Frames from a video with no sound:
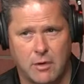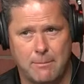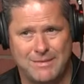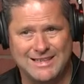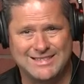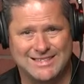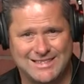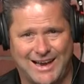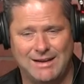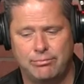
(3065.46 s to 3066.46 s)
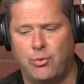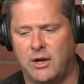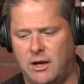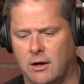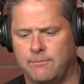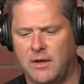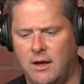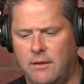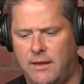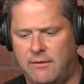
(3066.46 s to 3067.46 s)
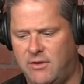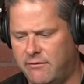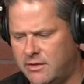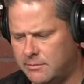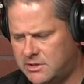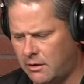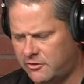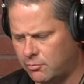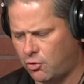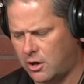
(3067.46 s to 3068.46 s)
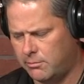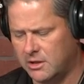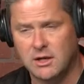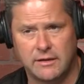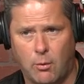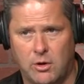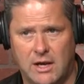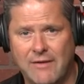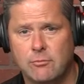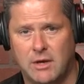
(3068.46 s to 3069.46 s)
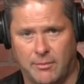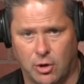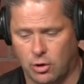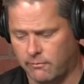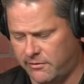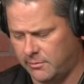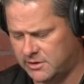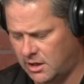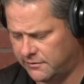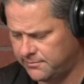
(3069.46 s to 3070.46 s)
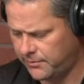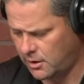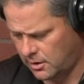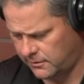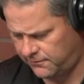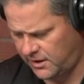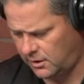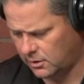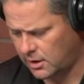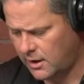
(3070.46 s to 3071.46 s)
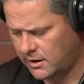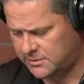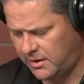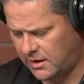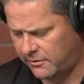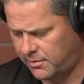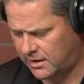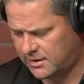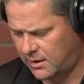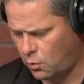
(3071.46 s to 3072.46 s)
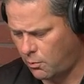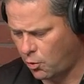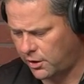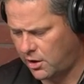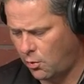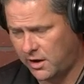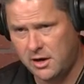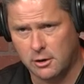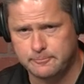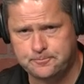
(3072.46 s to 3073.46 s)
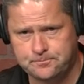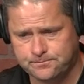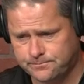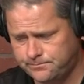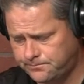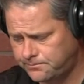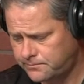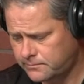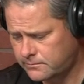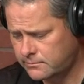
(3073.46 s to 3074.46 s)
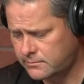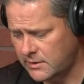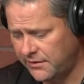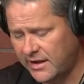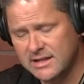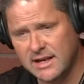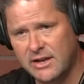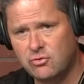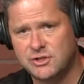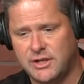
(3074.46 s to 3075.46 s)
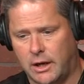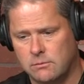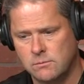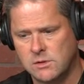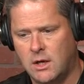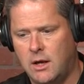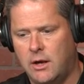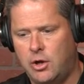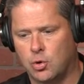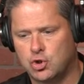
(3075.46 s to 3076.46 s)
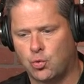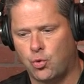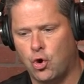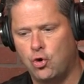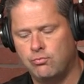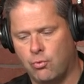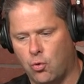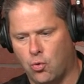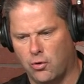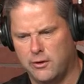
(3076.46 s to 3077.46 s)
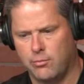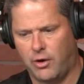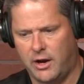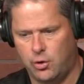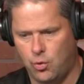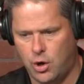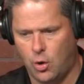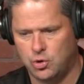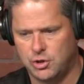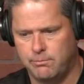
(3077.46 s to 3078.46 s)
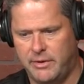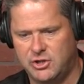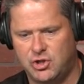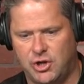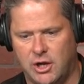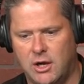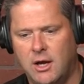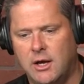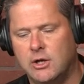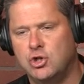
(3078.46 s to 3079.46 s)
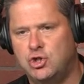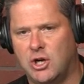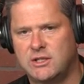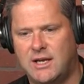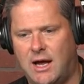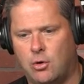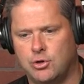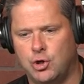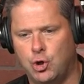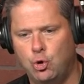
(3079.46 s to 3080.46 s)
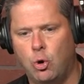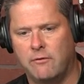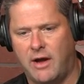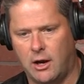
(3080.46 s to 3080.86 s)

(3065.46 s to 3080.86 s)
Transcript: a business standpoint here, they've given themselves some credibility they would never be able to earn for themselves on the field. Speaking of the Big Ten, one more note here. I think it's interesting, you know, Sharon Moore, the brand new coach at Michigan, just how new of a